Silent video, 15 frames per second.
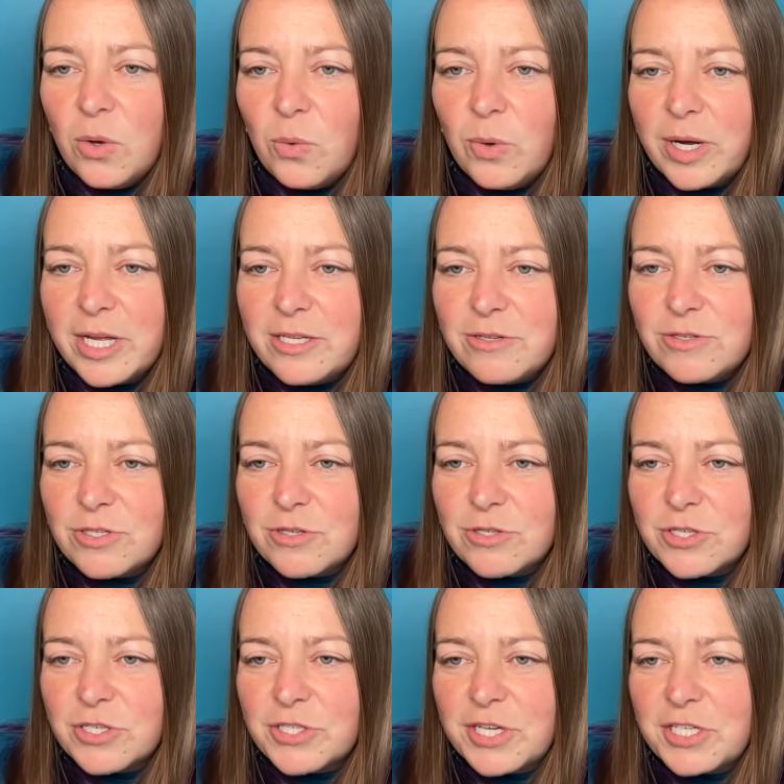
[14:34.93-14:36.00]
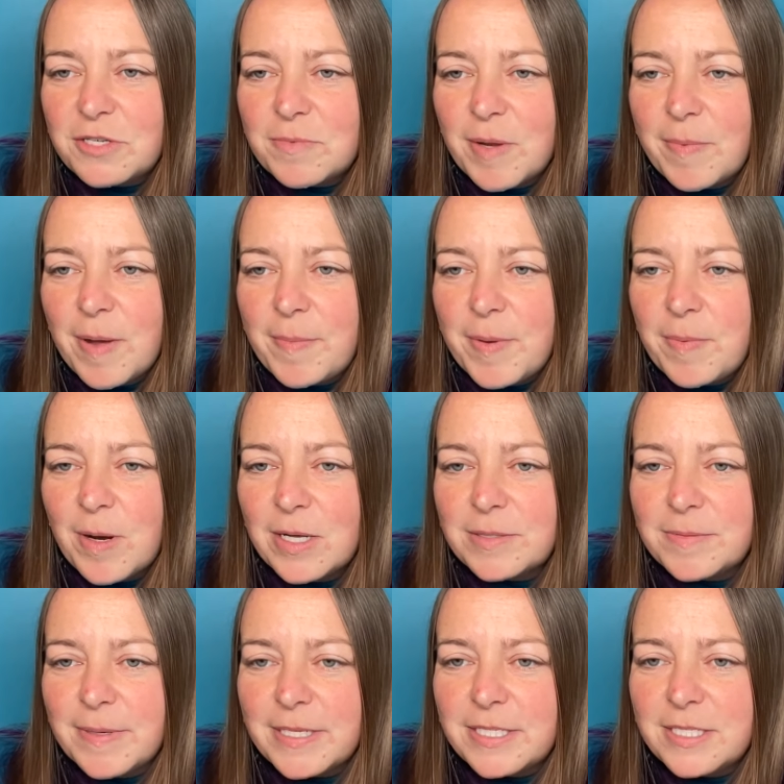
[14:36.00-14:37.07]
When I do socialization, my puppy
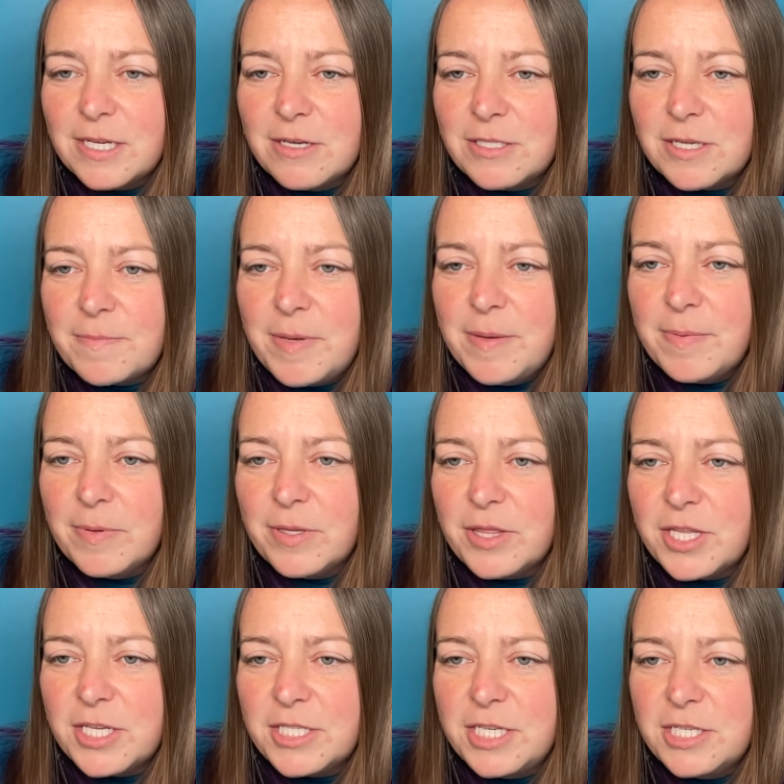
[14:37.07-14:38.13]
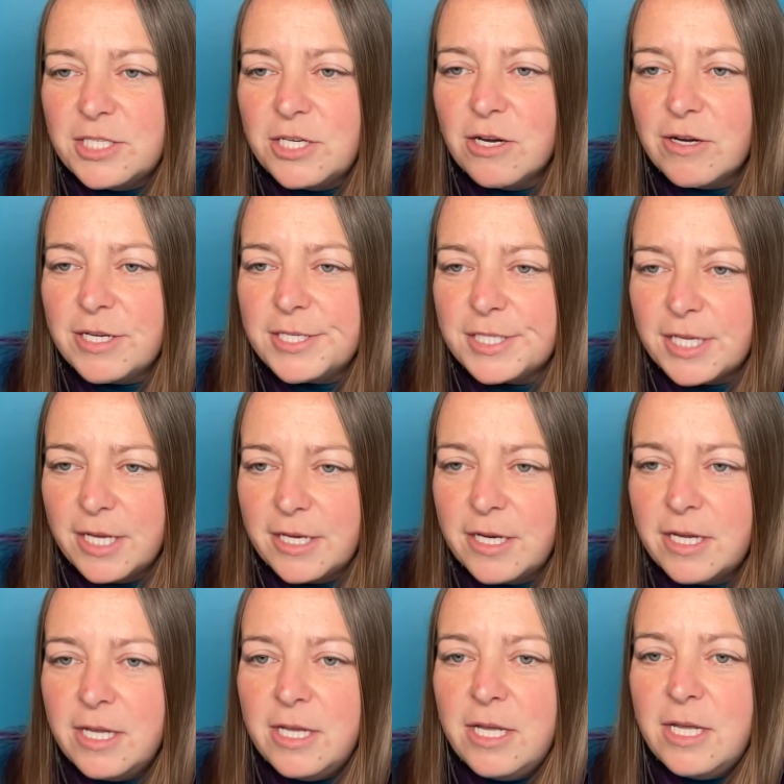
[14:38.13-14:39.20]
prospect stares at people and things he is curious
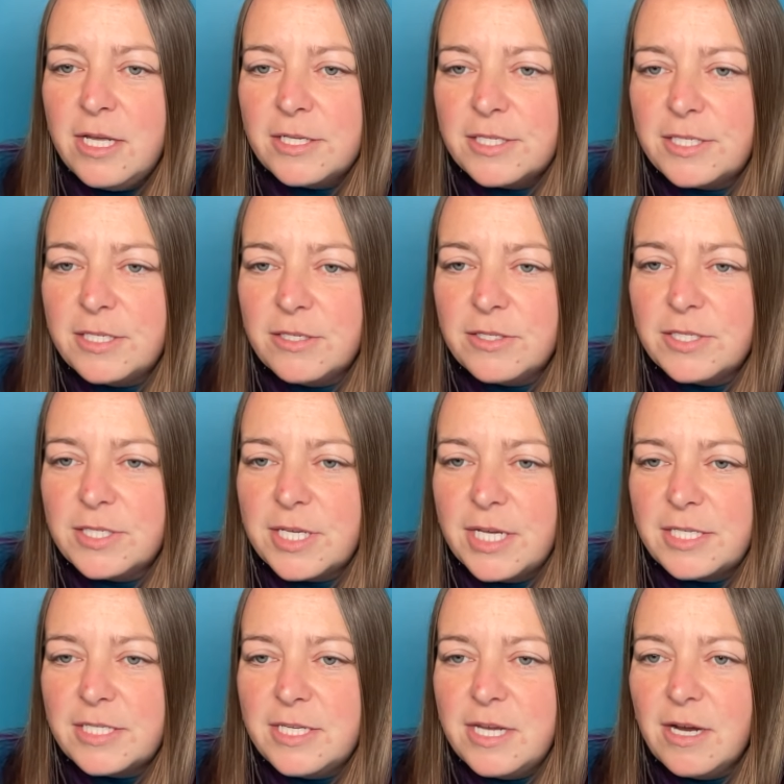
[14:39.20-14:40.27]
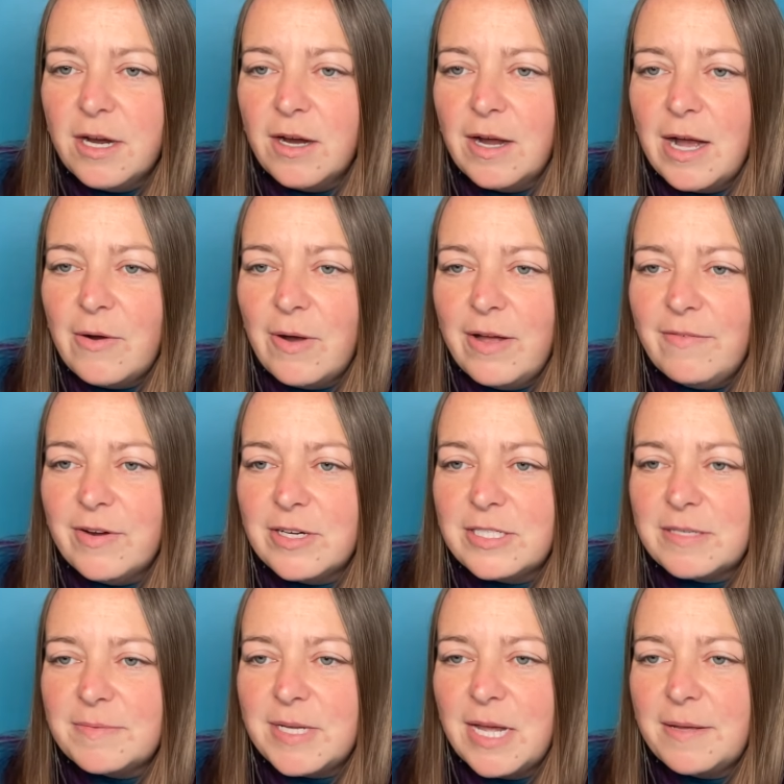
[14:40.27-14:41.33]
in, still stays near. However,
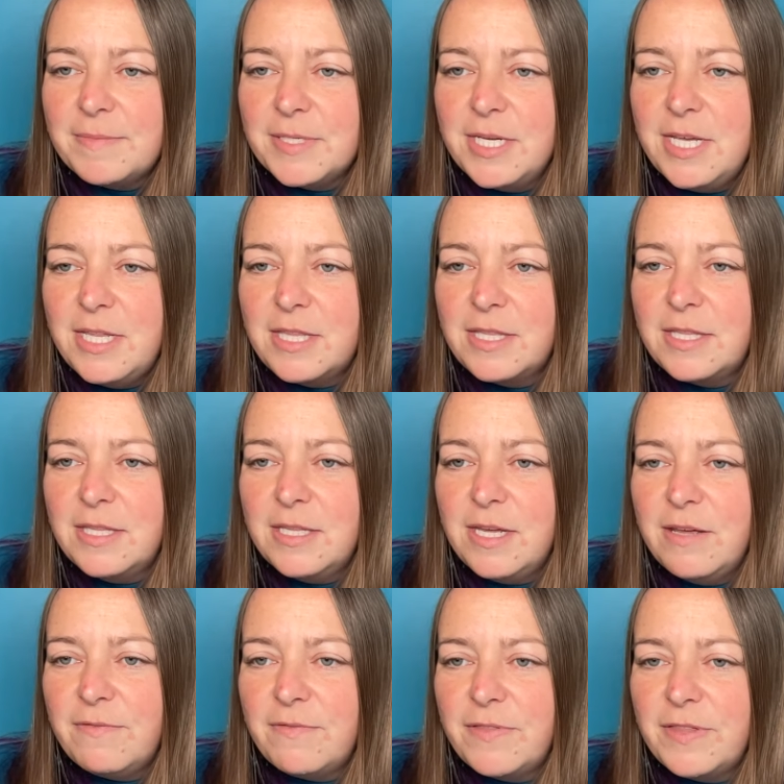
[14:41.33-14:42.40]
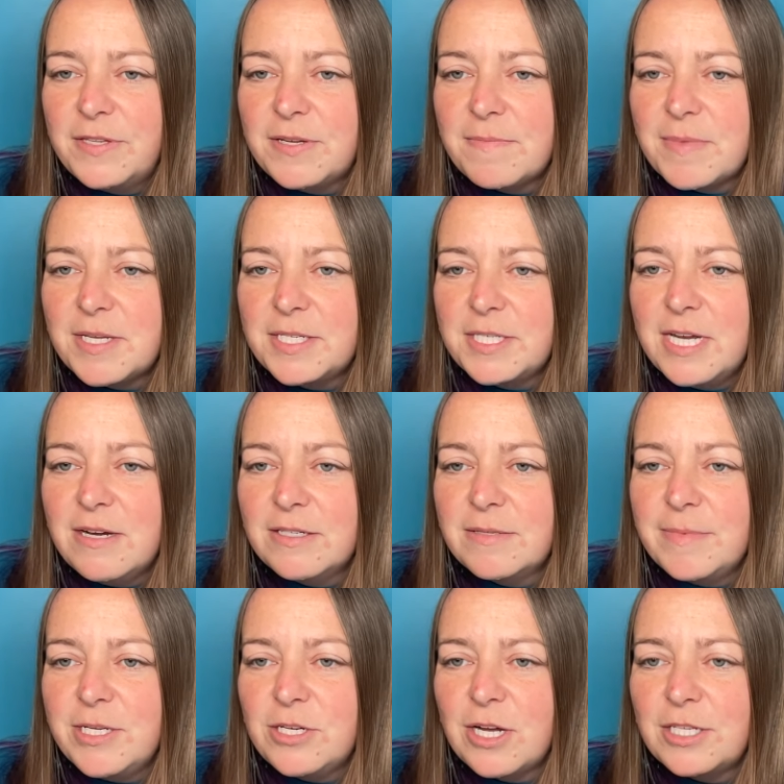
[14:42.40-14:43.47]
sometimes if something scares
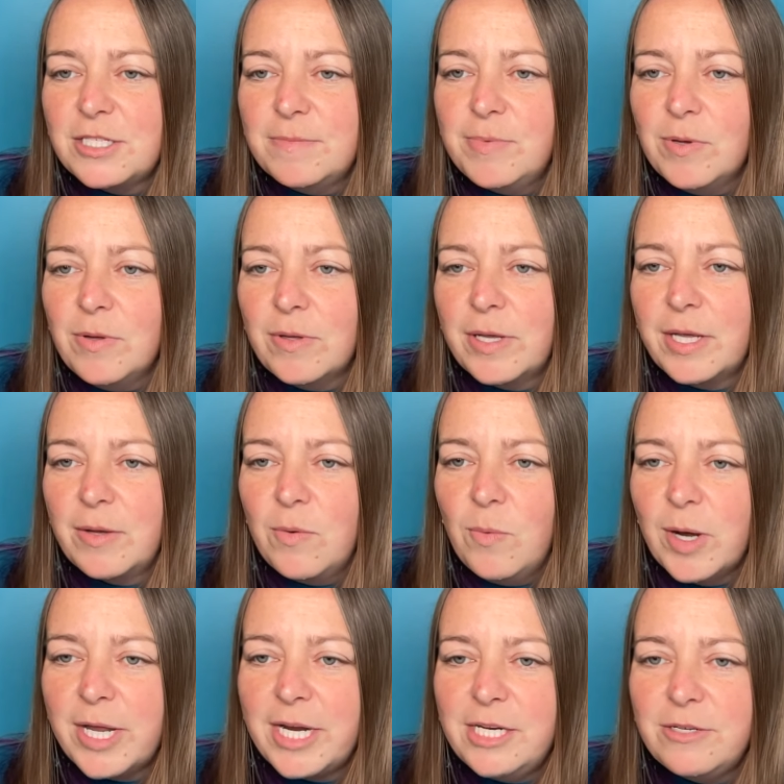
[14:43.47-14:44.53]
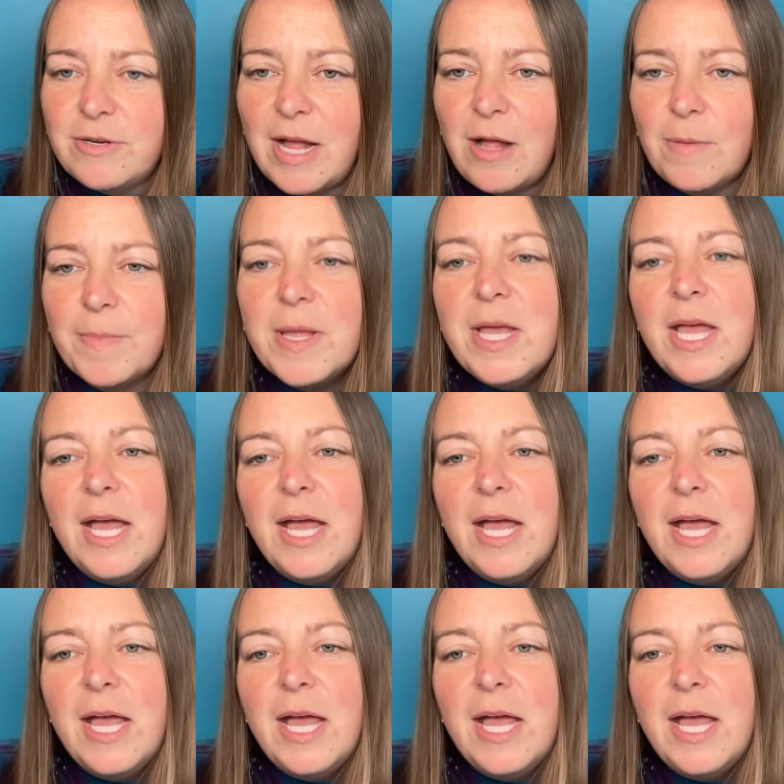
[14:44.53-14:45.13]
him, he tries to bolt. What can I do to help?